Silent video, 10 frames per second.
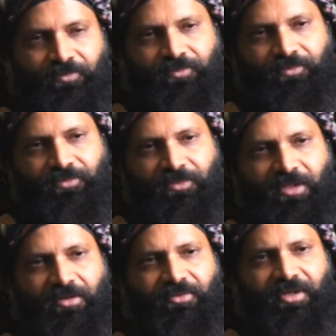and
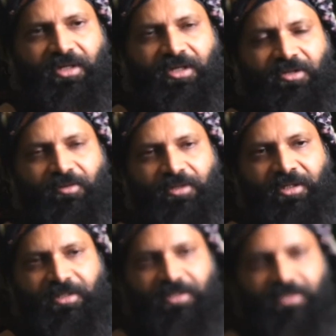we are
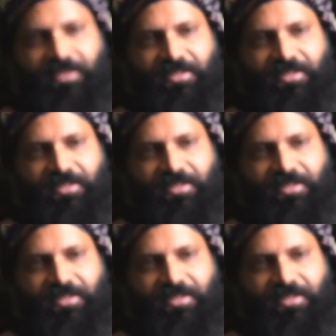tolerating these